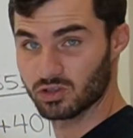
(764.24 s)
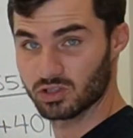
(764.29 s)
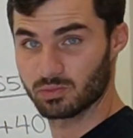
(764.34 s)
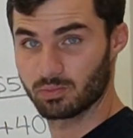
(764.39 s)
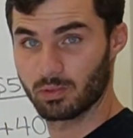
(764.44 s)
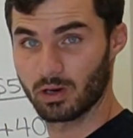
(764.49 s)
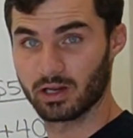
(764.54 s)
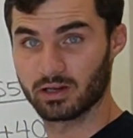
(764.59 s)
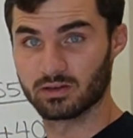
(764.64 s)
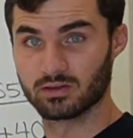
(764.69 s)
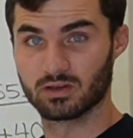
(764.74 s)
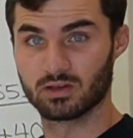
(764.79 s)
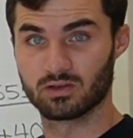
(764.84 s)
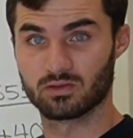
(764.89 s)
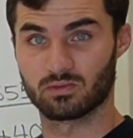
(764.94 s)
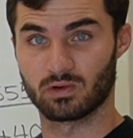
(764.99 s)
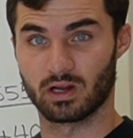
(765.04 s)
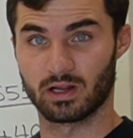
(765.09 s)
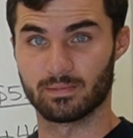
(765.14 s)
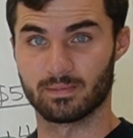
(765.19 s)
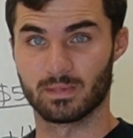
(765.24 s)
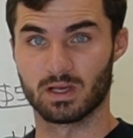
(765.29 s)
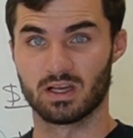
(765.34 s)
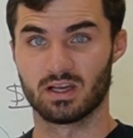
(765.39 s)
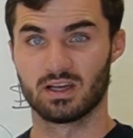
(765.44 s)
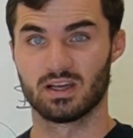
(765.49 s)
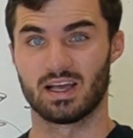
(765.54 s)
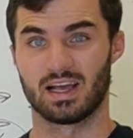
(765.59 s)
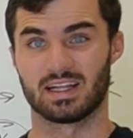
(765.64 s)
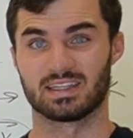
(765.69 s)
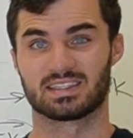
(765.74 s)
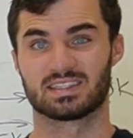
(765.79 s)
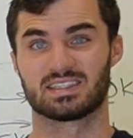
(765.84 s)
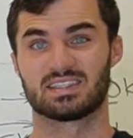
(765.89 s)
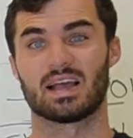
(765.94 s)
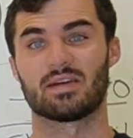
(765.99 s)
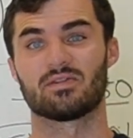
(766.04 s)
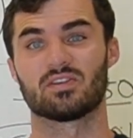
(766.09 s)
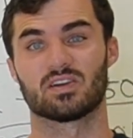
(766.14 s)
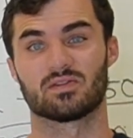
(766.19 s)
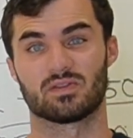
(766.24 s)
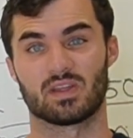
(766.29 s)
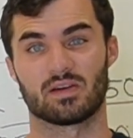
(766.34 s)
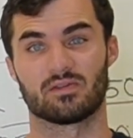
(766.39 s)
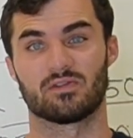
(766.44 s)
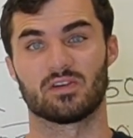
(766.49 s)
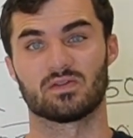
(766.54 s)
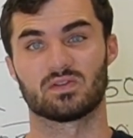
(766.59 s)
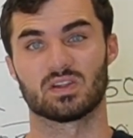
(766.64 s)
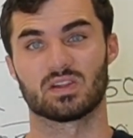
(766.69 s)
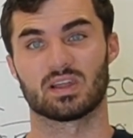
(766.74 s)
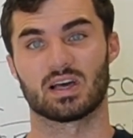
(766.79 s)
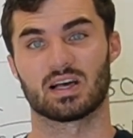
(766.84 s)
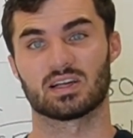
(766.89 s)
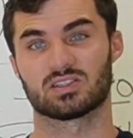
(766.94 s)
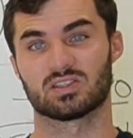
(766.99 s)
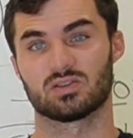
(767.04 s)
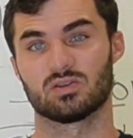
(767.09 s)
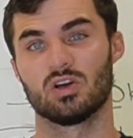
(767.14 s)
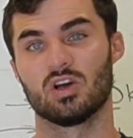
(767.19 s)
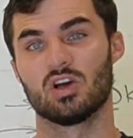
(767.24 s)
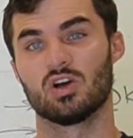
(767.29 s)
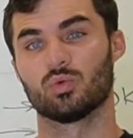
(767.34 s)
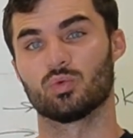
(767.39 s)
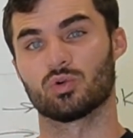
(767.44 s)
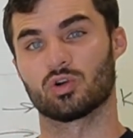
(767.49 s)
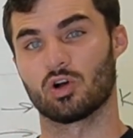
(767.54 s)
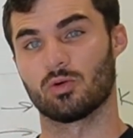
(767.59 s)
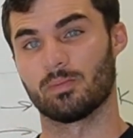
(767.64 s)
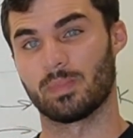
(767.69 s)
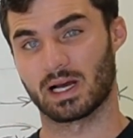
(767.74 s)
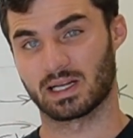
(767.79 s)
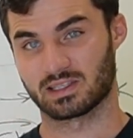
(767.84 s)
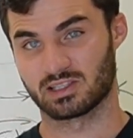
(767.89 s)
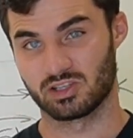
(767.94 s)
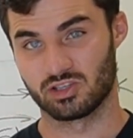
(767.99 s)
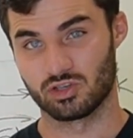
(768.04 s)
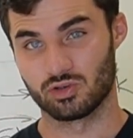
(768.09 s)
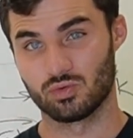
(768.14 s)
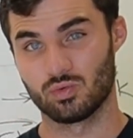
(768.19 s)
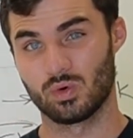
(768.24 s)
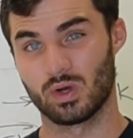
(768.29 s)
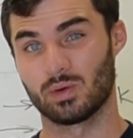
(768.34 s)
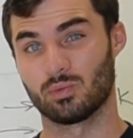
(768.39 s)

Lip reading: spread, right? And 7 of that $50,000 will go back to you.